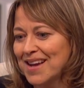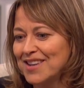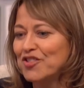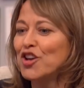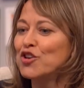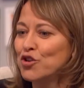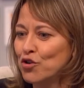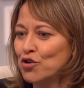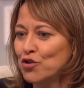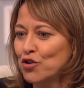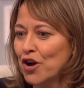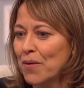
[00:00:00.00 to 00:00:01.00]
And so
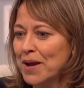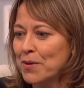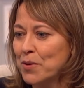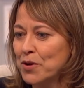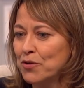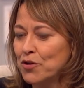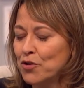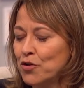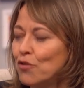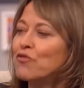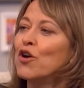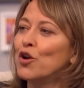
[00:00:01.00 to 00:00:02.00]
you're you're going you,
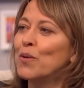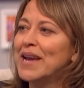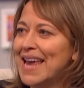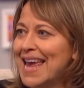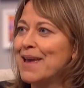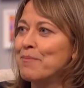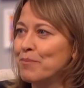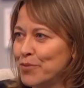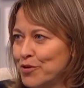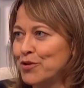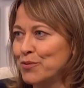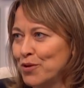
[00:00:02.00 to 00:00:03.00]
you're following him
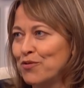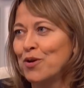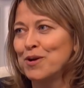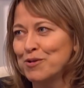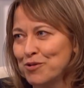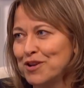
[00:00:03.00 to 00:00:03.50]
through you're following